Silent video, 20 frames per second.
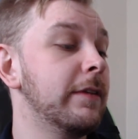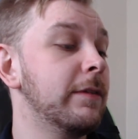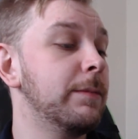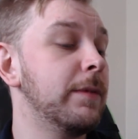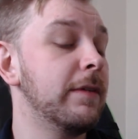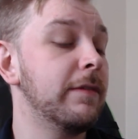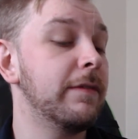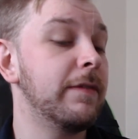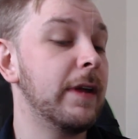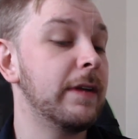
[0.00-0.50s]
It's
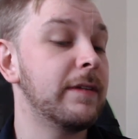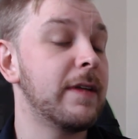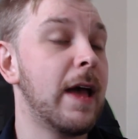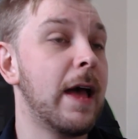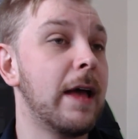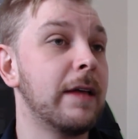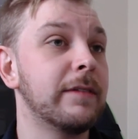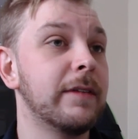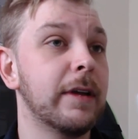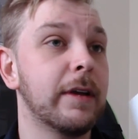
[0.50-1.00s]
been
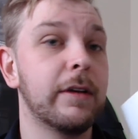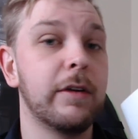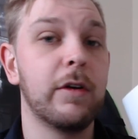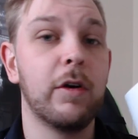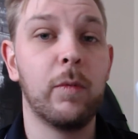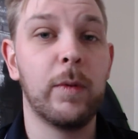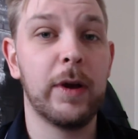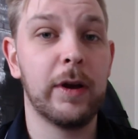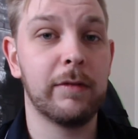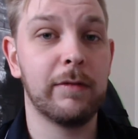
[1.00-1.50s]
fantastic.
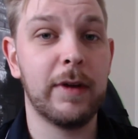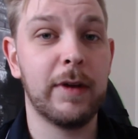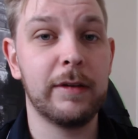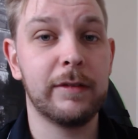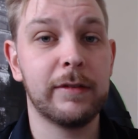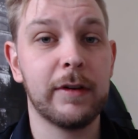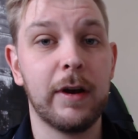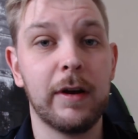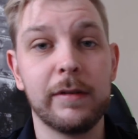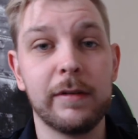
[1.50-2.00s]
No weird
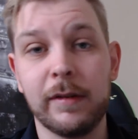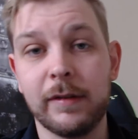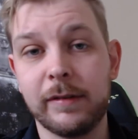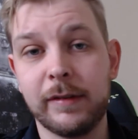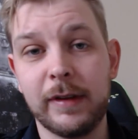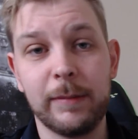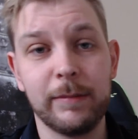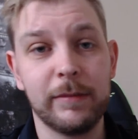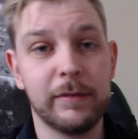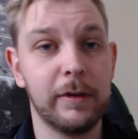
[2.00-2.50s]
restarts. It
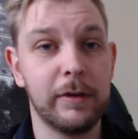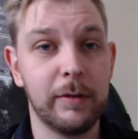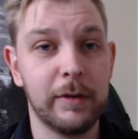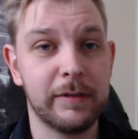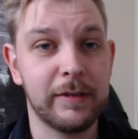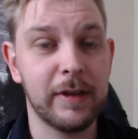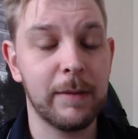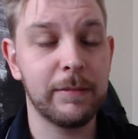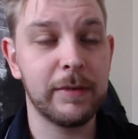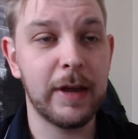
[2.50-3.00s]
seems to do
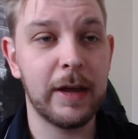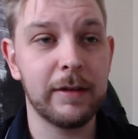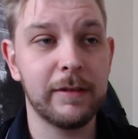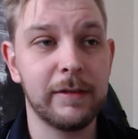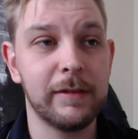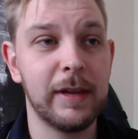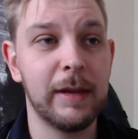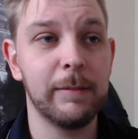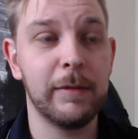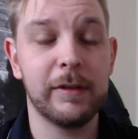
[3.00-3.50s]
its updates
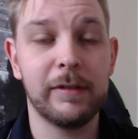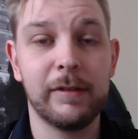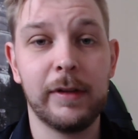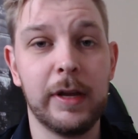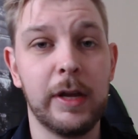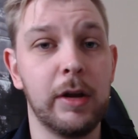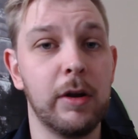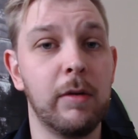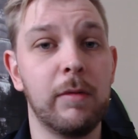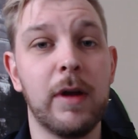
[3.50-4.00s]

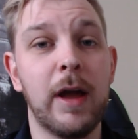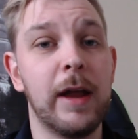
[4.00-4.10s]
seamlessly.